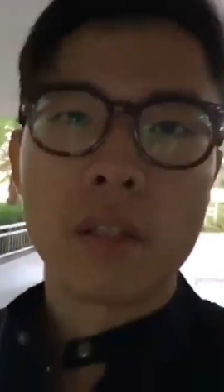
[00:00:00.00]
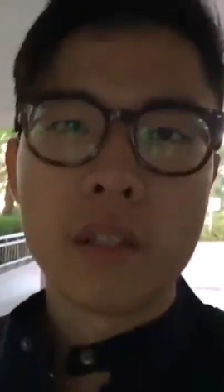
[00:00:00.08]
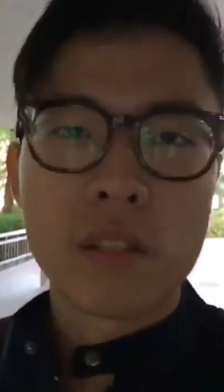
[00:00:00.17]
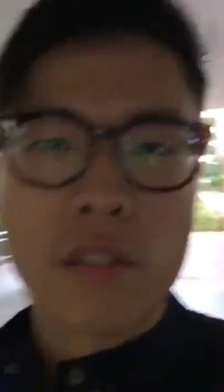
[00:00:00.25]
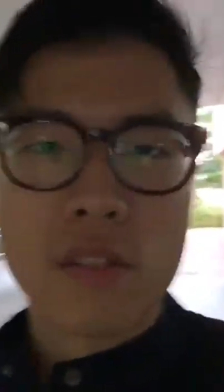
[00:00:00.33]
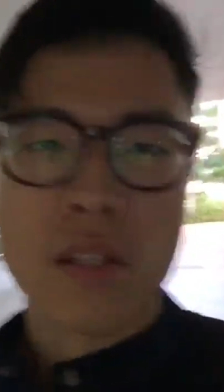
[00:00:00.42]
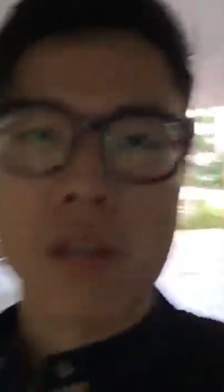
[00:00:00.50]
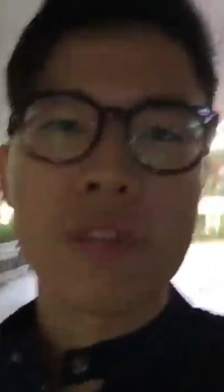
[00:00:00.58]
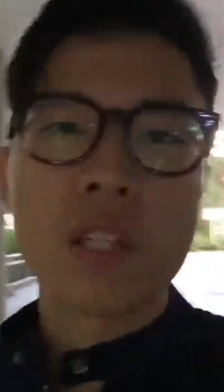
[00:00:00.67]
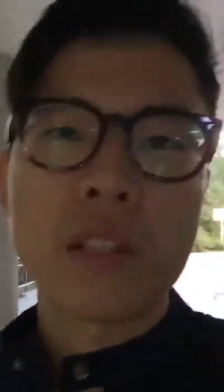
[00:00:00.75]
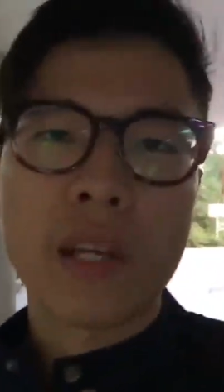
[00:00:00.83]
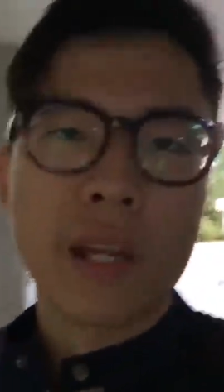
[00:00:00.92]
It's
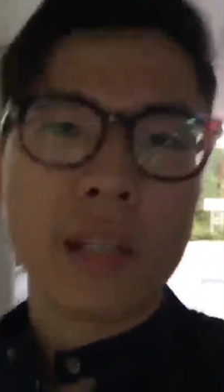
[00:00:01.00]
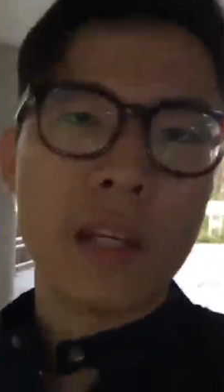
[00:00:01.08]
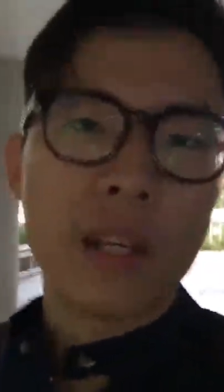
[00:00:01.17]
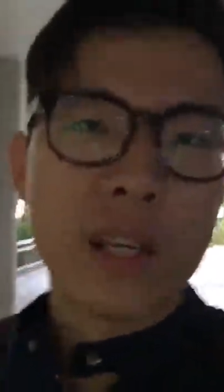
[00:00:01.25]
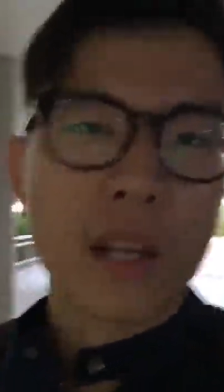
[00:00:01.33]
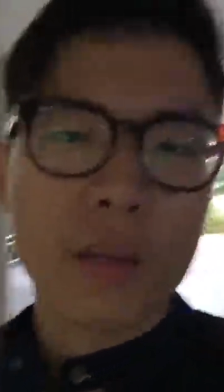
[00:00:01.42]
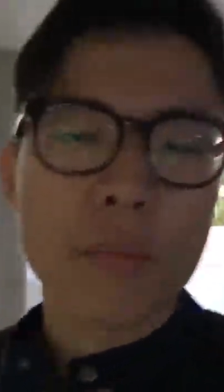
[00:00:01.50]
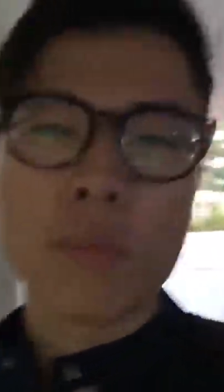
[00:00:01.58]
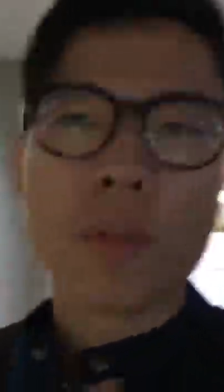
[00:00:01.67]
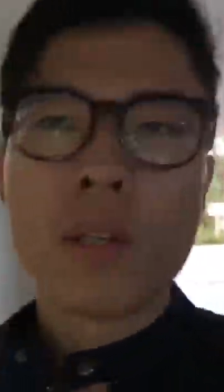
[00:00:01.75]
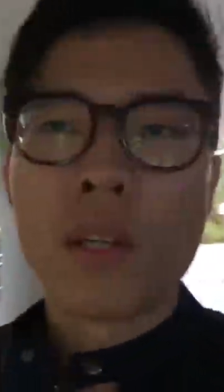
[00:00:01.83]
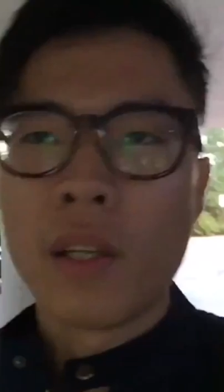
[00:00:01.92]
7:10
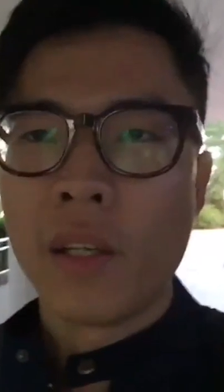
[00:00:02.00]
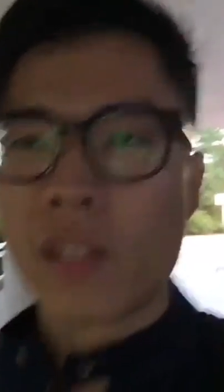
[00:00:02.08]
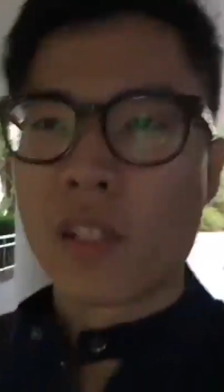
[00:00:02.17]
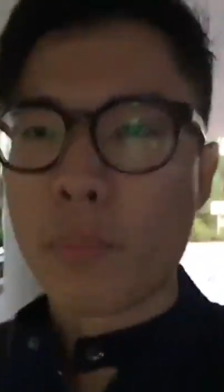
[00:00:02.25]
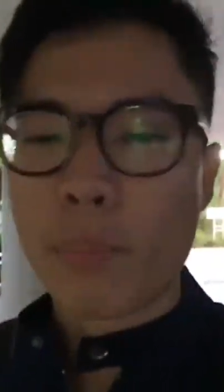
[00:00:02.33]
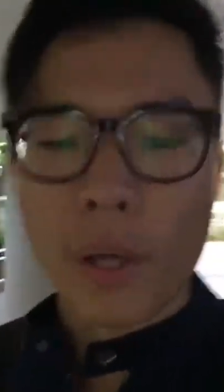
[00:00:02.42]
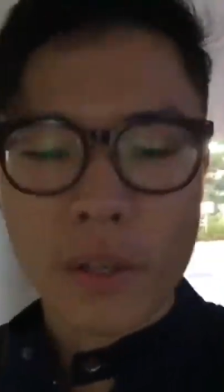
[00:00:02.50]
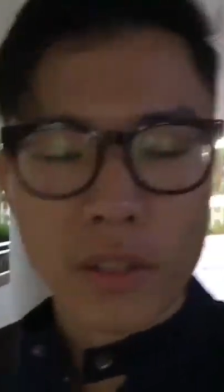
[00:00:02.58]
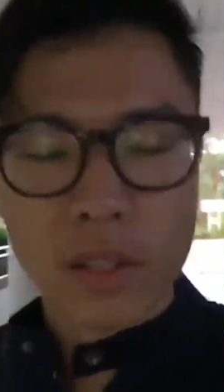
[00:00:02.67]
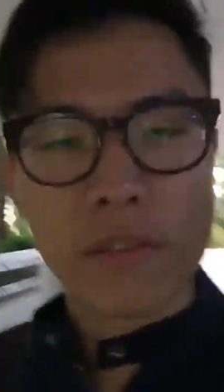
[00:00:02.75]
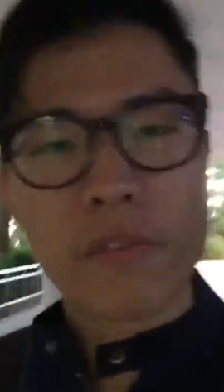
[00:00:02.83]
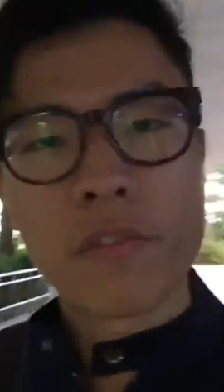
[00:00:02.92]
a.m. It's
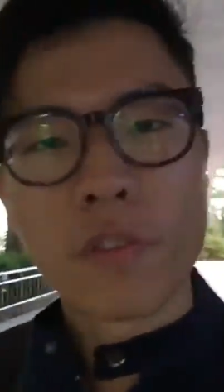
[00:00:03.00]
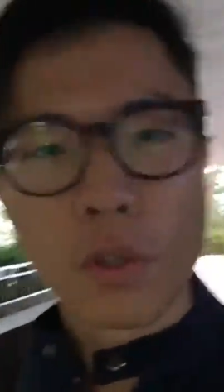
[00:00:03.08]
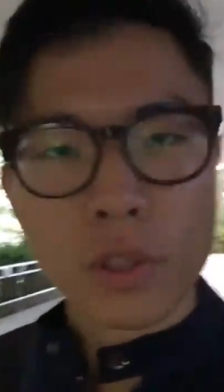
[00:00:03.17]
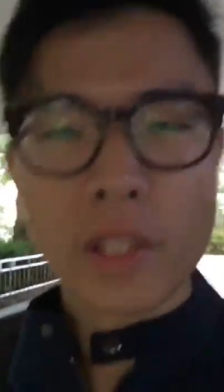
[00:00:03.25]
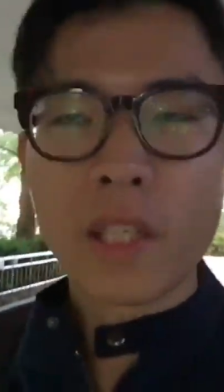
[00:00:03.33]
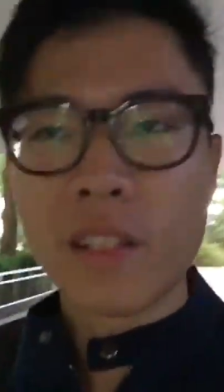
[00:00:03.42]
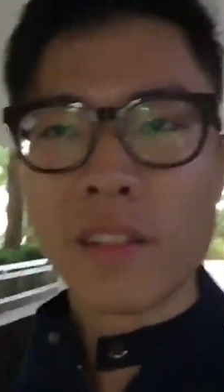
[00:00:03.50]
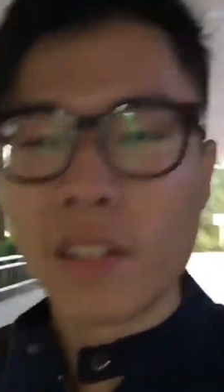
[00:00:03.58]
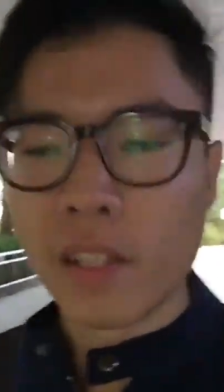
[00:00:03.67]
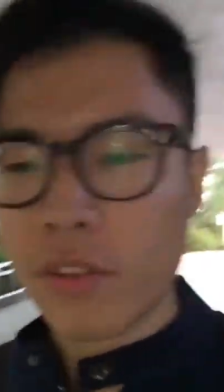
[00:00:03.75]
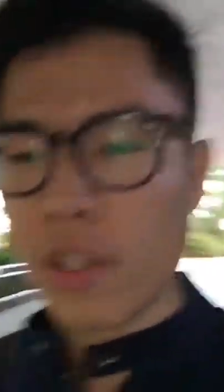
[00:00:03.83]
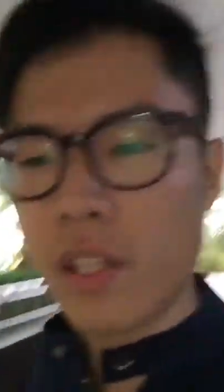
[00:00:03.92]
apparently 14
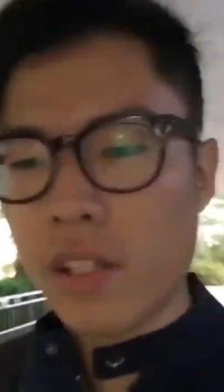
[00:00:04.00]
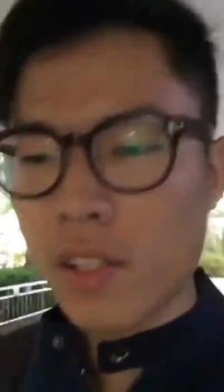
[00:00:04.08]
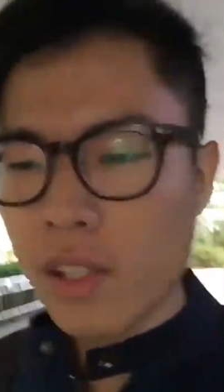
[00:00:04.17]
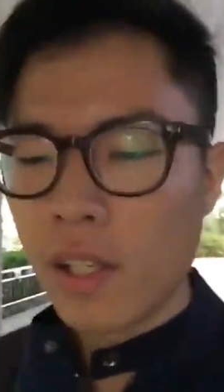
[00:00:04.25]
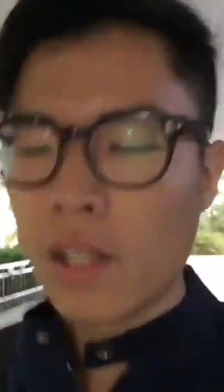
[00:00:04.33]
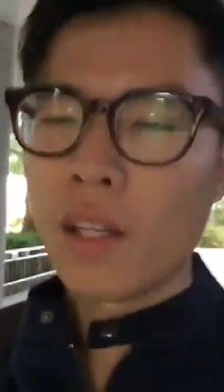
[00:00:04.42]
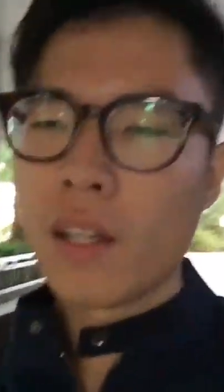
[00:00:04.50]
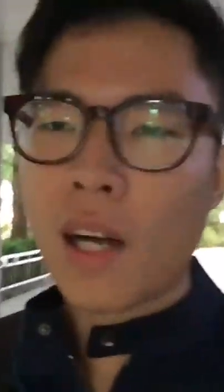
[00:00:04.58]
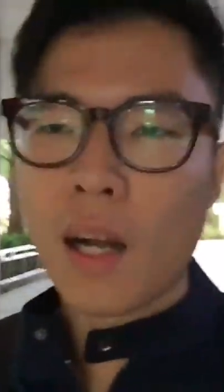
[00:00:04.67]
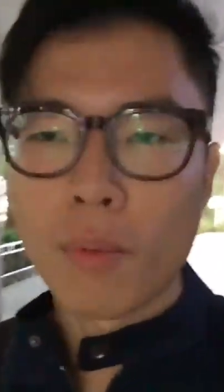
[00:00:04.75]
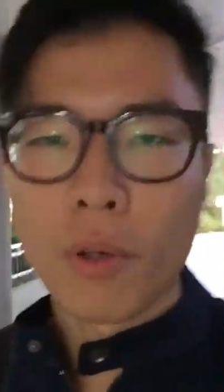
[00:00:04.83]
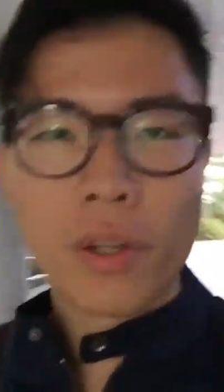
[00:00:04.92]
degrees.
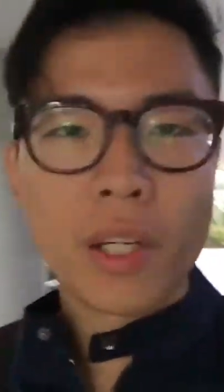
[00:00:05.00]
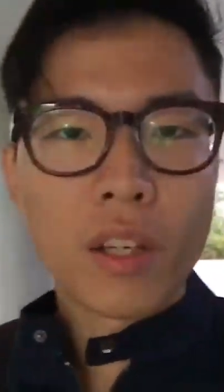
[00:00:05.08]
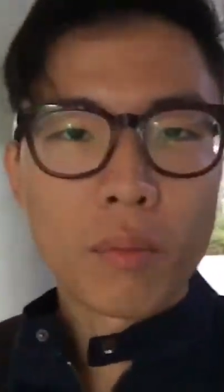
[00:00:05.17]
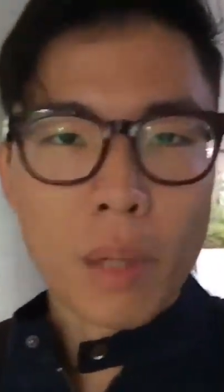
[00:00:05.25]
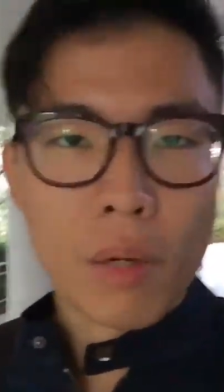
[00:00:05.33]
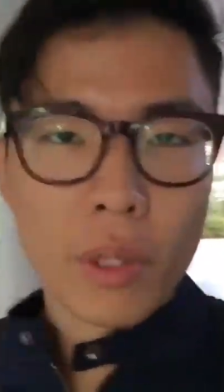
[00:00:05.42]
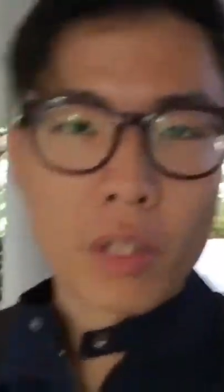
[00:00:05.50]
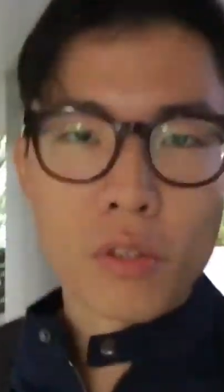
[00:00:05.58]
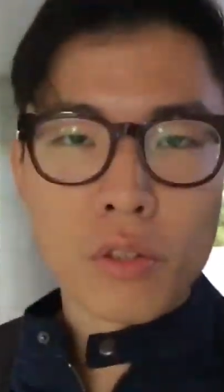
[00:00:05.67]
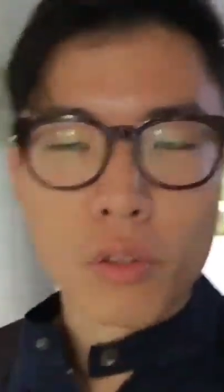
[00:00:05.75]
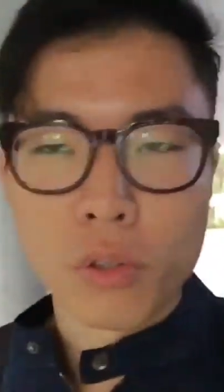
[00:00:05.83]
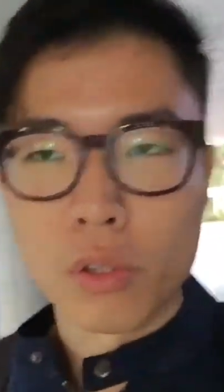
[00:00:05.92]
I'm already on my way to
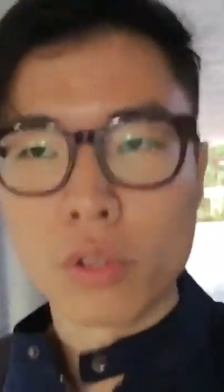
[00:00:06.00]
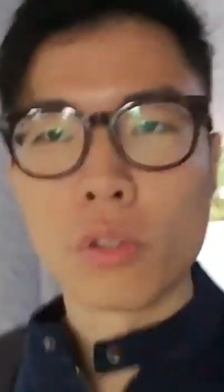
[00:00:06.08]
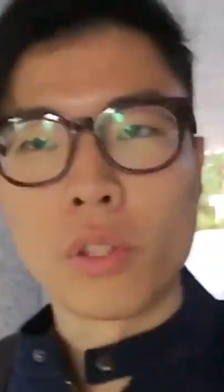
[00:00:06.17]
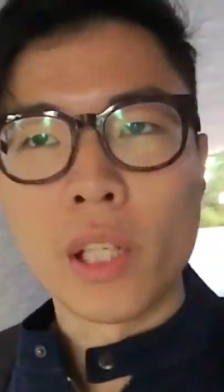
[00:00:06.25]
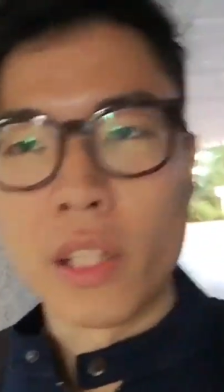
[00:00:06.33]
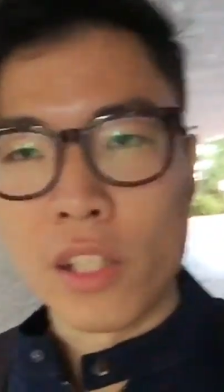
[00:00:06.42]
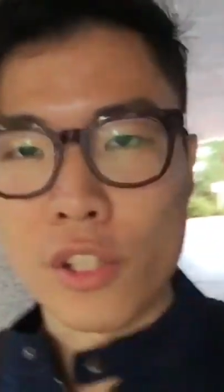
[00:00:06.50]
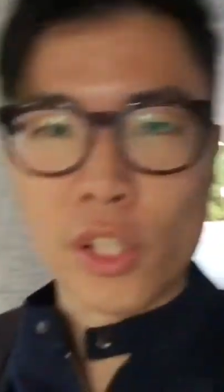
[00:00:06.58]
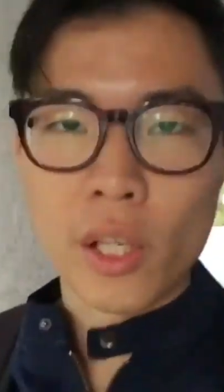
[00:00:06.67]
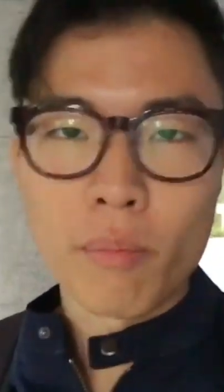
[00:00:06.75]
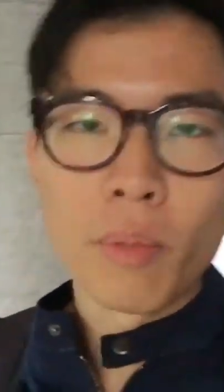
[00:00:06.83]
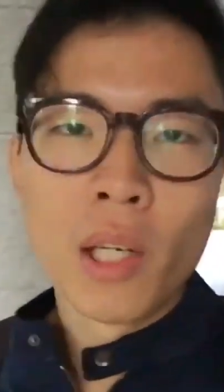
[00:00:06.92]
school to hit the
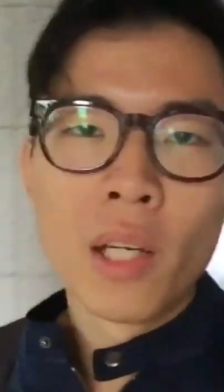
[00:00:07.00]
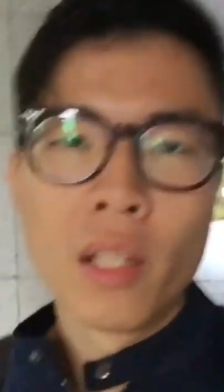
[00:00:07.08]
gym